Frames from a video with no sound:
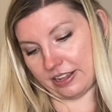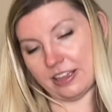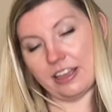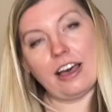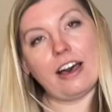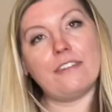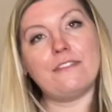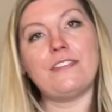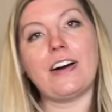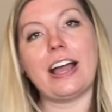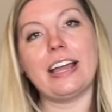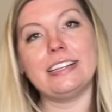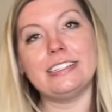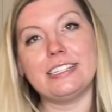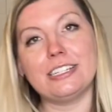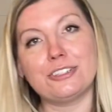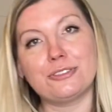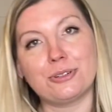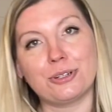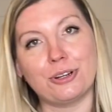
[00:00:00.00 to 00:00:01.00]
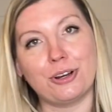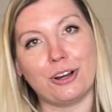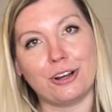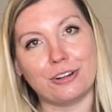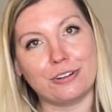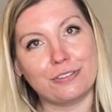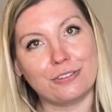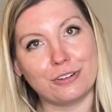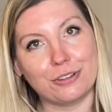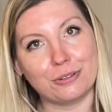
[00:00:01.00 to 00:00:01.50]
a fine
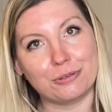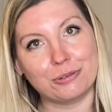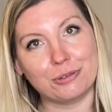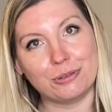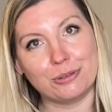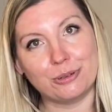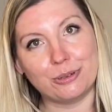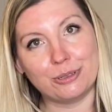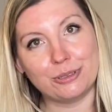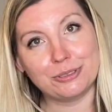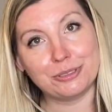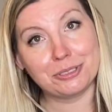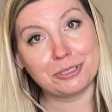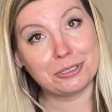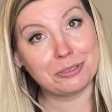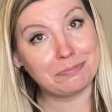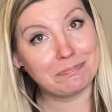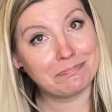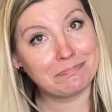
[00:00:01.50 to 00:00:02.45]
disregard for the rules.